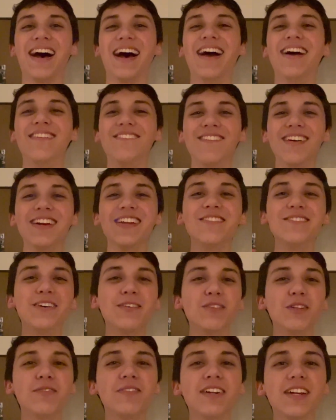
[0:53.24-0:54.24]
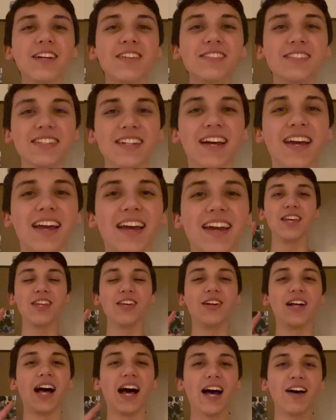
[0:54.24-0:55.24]
I want to film the video today.
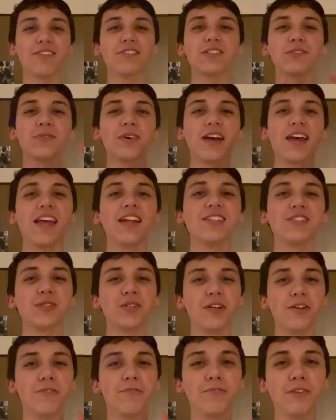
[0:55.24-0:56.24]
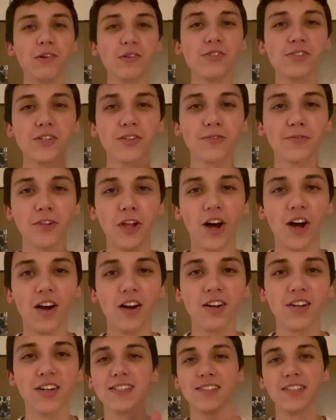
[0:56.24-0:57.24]
You'll have to wait until a future
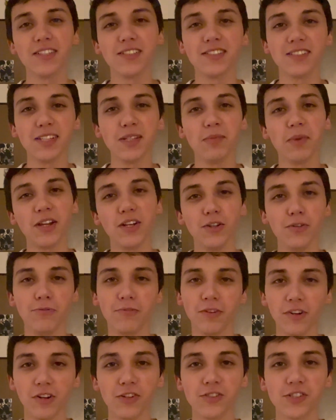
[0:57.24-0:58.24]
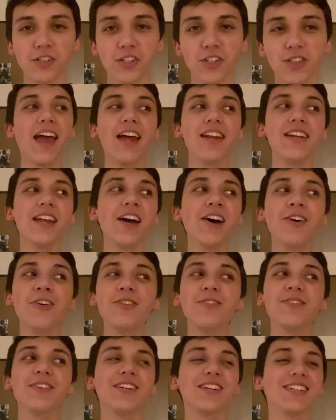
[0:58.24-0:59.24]
vlog to see my new furniture. And
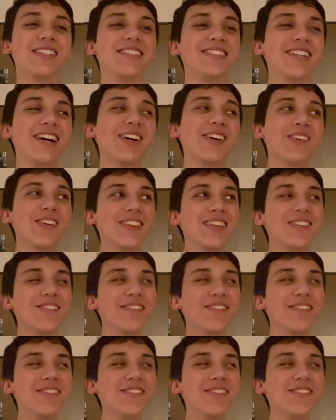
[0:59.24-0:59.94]
now you're stuck with the